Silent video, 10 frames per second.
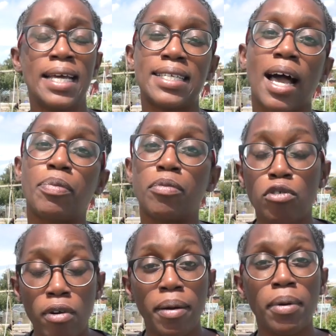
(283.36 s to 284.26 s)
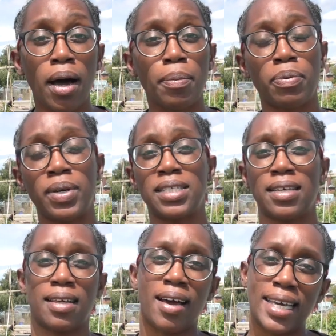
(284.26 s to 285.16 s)
to help them grow upwards
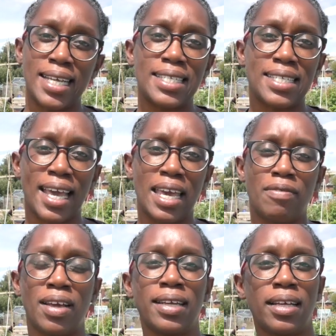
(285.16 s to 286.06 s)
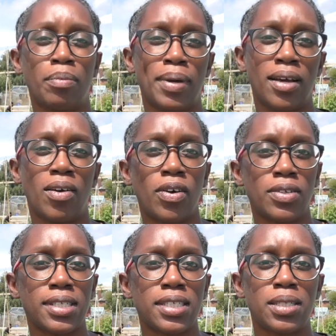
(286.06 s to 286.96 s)
so that I can save a little bit
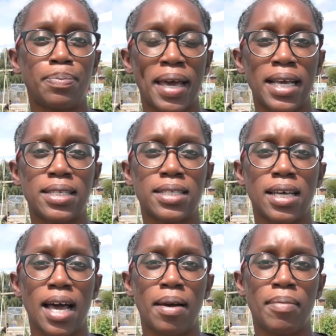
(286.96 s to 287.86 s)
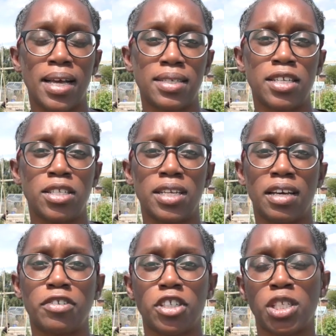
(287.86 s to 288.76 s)
on space as they do
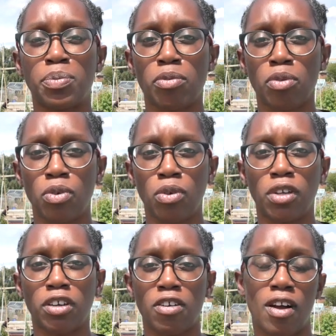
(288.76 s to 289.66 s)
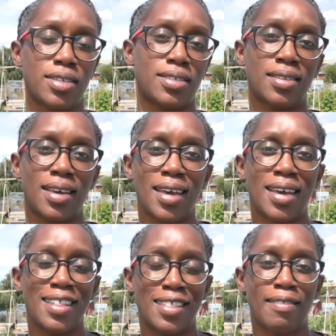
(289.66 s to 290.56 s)
love to sprawl across
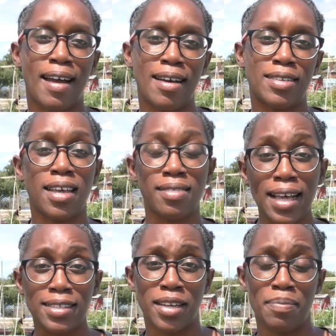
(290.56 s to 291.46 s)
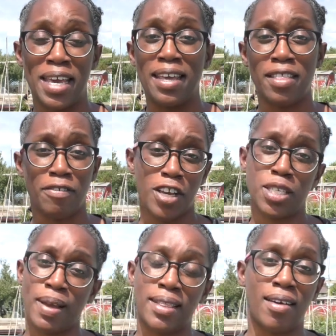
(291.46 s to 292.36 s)
the ground. So that's going to be the
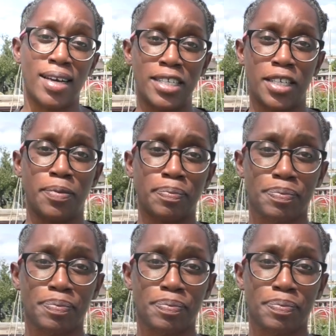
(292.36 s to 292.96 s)
first bed that I do.